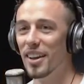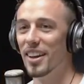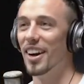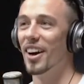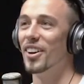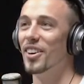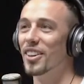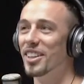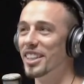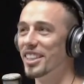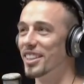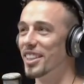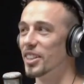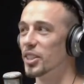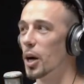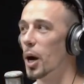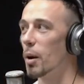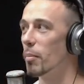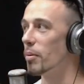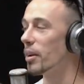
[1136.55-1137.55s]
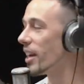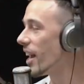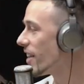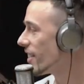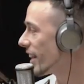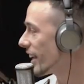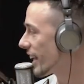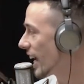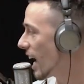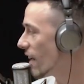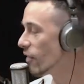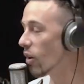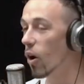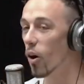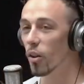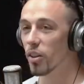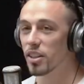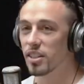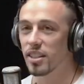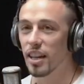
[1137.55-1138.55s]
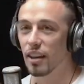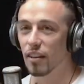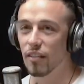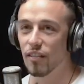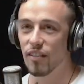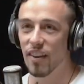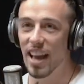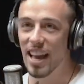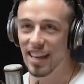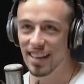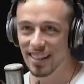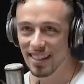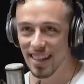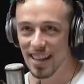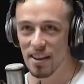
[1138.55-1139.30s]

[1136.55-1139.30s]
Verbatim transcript: underneath the carpet, and like have all this like fake